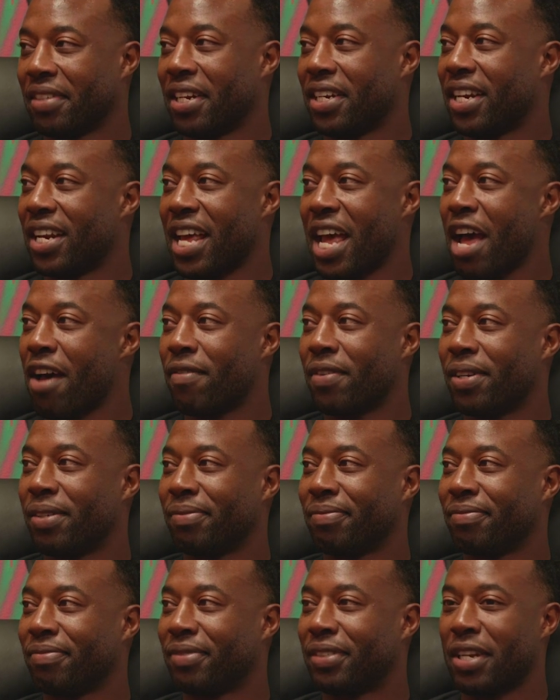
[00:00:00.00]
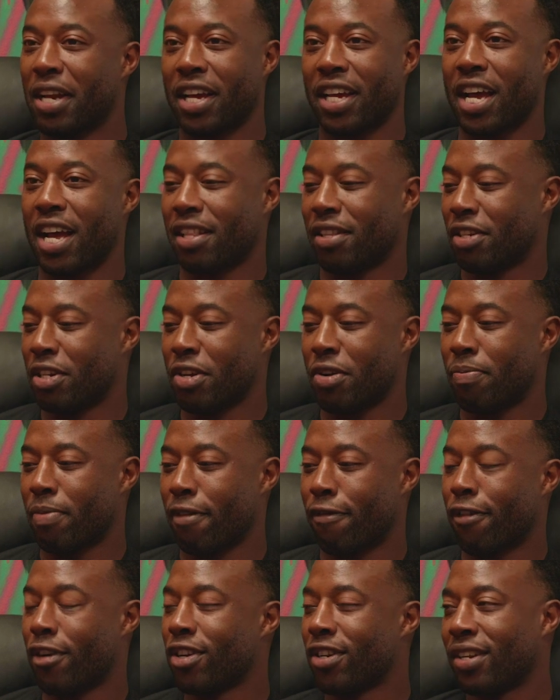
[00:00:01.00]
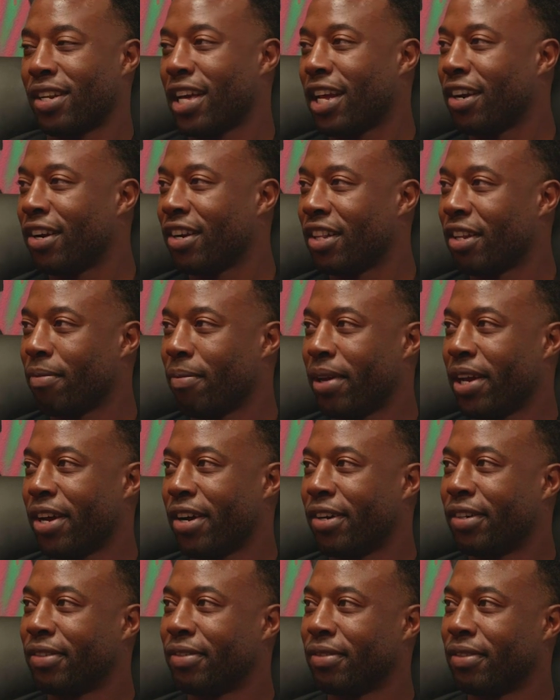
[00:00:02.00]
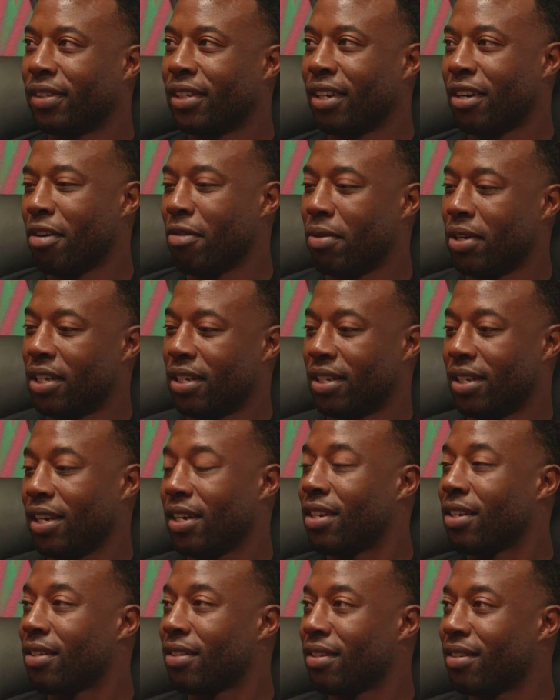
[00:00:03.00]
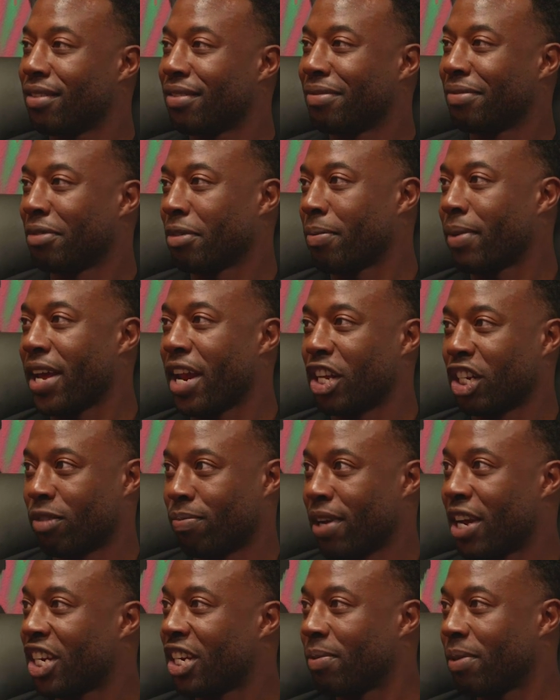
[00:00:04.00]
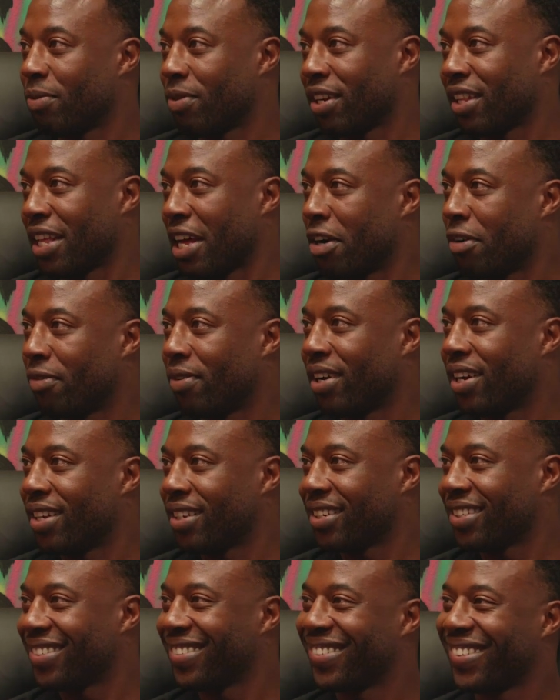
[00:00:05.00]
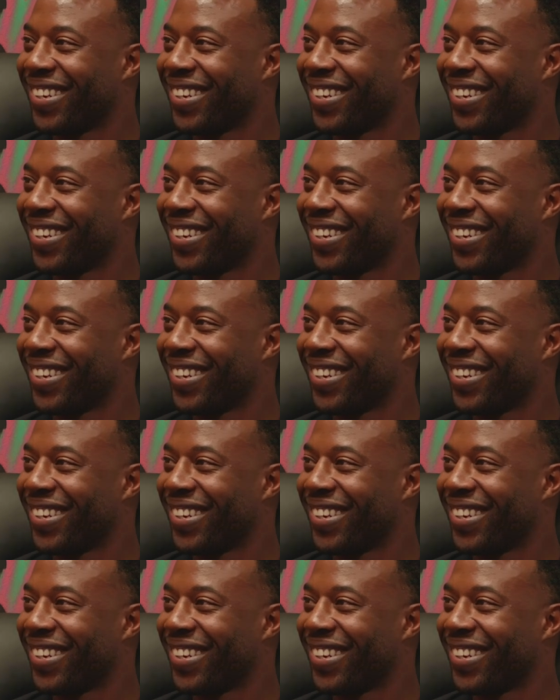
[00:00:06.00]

have it until I got my first letter in the mail. I was like, what is this? Somebody explained to me what a letter was.